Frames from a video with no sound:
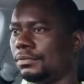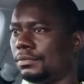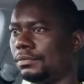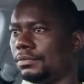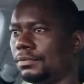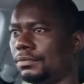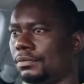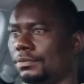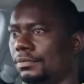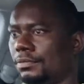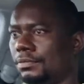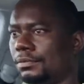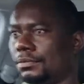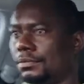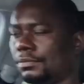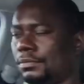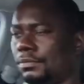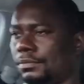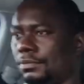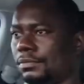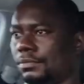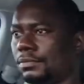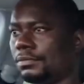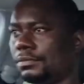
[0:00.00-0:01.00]

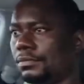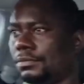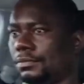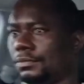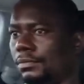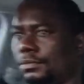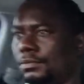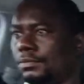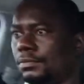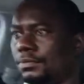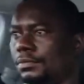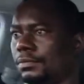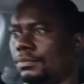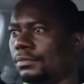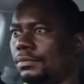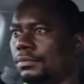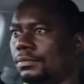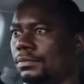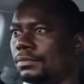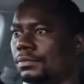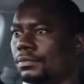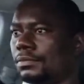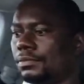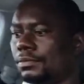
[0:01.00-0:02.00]

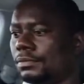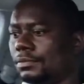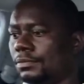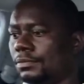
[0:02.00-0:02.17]
[no speech]